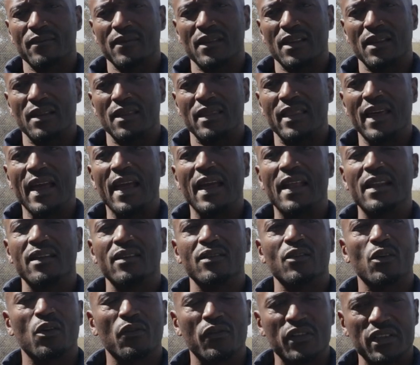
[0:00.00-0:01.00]

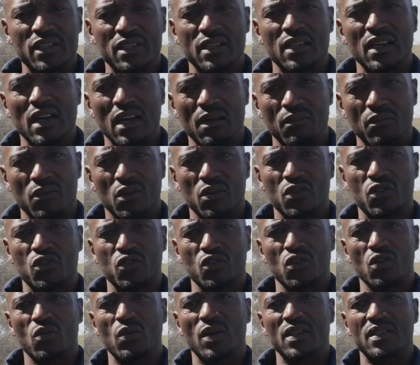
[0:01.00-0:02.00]
then obviously I'm not
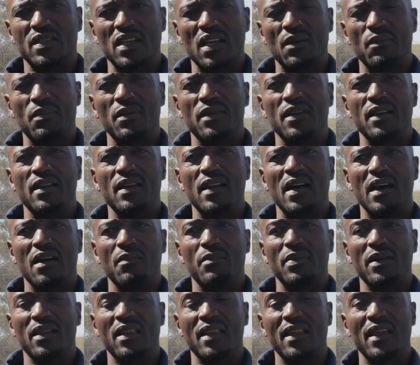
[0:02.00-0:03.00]
sure what's happening now,
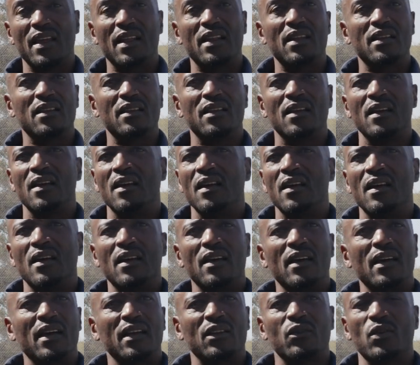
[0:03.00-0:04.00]
but then
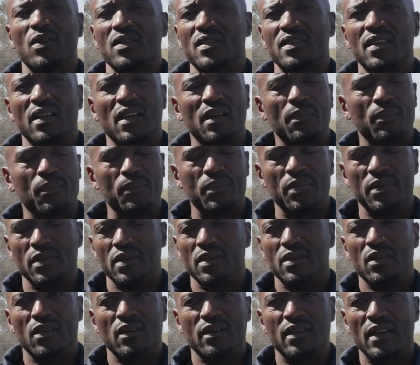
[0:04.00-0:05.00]
it was the
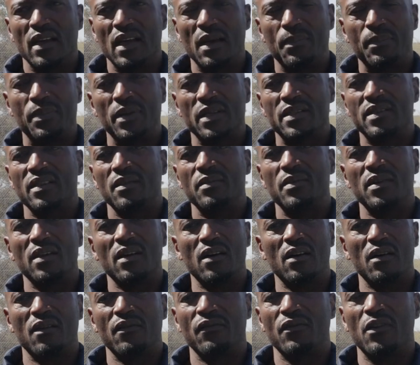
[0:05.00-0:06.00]
epitome
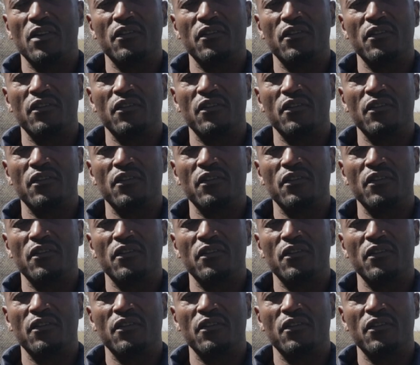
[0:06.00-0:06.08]
of